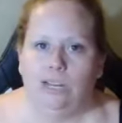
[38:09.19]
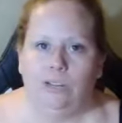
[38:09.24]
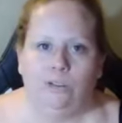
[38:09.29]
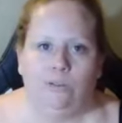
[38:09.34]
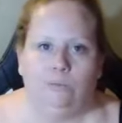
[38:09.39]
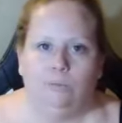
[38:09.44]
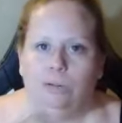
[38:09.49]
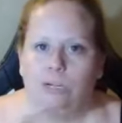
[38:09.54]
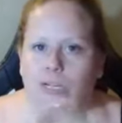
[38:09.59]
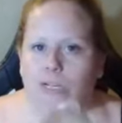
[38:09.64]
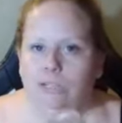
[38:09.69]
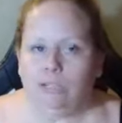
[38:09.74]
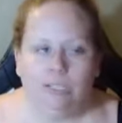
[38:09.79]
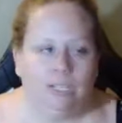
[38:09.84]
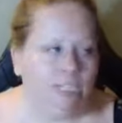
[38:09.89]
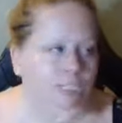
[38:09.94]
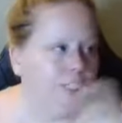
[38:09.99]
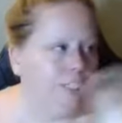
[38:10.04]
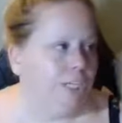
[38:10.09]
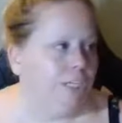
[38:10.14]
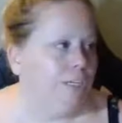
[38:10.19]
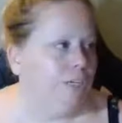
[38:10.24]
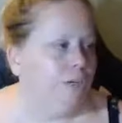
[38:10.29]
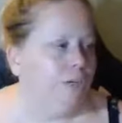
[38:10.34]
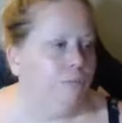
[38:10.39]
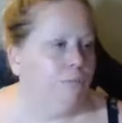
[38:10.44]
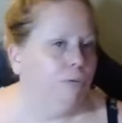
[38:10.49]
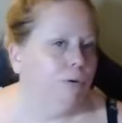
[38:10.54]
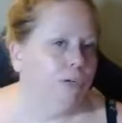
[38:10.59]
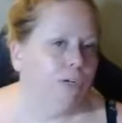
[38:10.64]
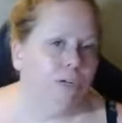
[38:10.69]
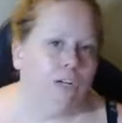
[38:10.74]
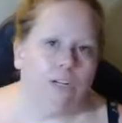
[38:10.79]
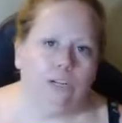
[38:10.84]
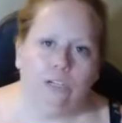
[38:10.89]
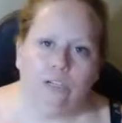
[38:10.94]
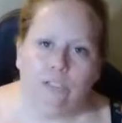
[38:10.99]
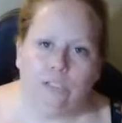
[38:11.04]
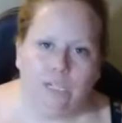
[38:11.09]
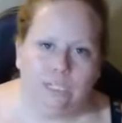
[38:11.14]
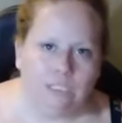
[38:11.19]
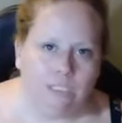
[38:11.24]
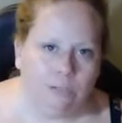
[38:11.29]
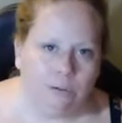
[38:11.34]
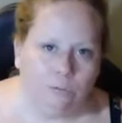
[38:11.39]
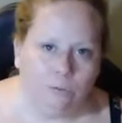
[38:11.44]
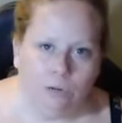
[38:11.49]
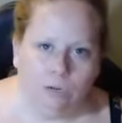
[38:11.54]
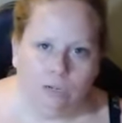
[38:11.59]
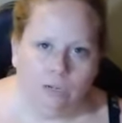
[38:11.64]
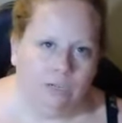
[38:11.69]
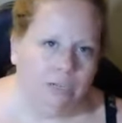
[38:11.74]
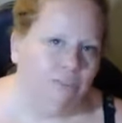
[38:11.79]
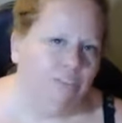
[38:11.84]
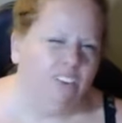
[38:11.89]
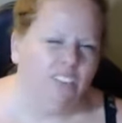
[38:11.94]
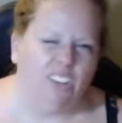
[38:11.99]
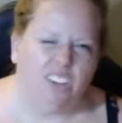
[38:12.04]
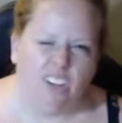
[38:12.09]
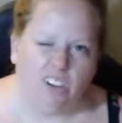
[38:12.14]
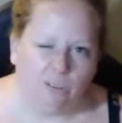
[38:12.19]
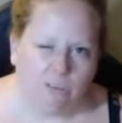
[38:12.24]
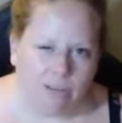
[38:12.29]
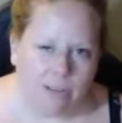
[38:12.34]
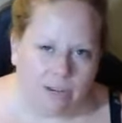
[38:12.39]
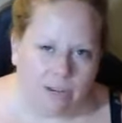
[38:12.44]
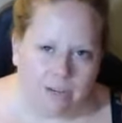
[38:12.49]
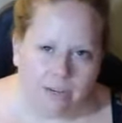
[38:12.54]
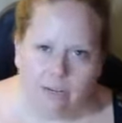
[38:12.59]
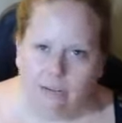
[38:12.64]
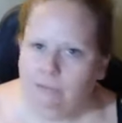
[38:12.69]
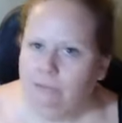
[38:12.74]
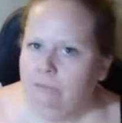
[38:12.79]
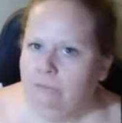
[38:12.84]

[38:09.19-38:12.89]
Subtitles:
You can put it in your kitchen. You can put it on your desk at work, even if you don't light it.